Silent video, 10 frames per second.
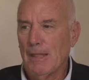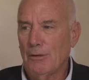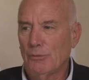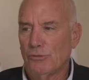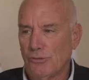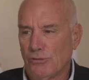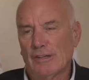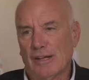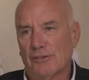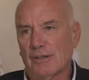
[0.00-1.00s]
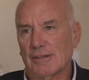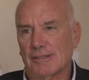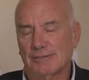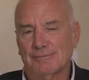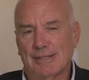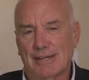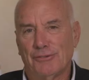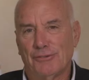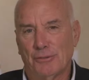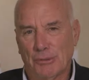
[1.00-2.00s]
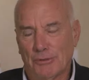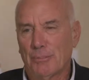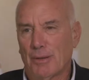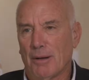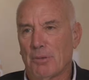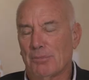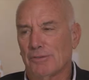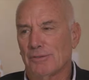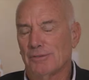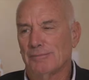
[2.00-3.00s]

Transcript: I was dyslexic. I had some learning problems.